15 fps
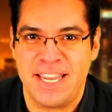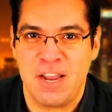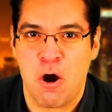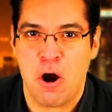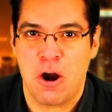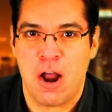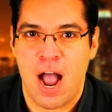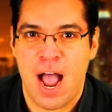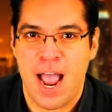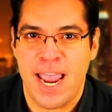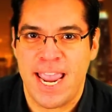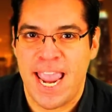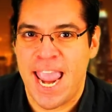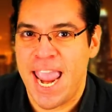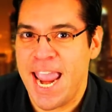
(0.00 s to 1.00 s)

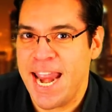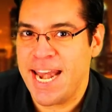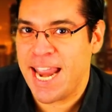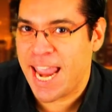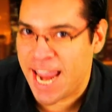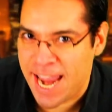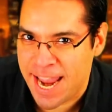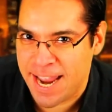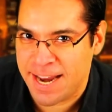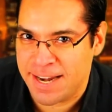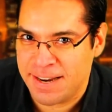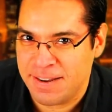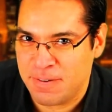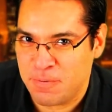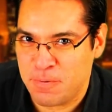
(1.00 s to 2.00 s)

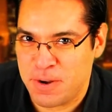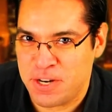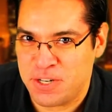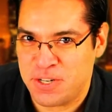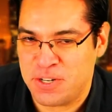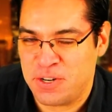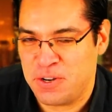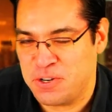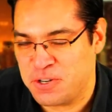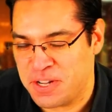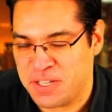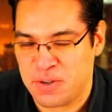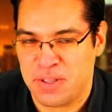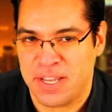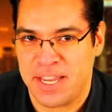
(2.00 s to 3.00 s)
E-R-I-N-N, which
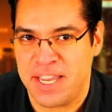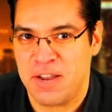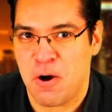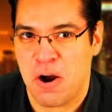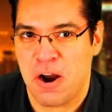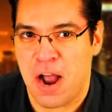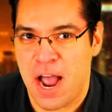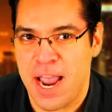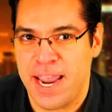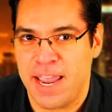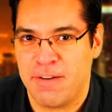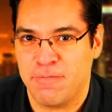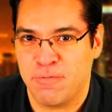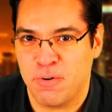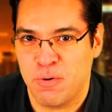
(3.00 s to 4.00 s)
usually it's only
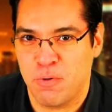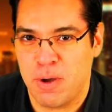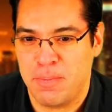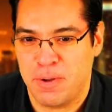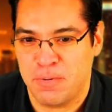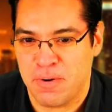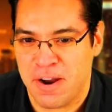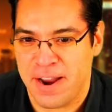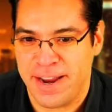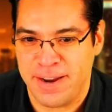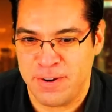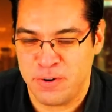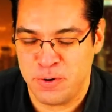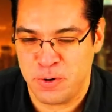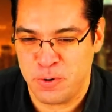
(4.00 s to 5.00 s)
E-R-I-N for a woman,
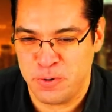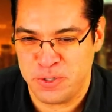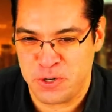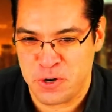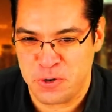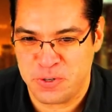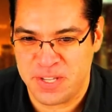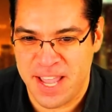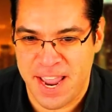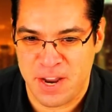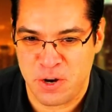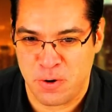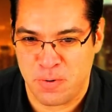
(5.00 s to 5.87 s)
right? Who chose that?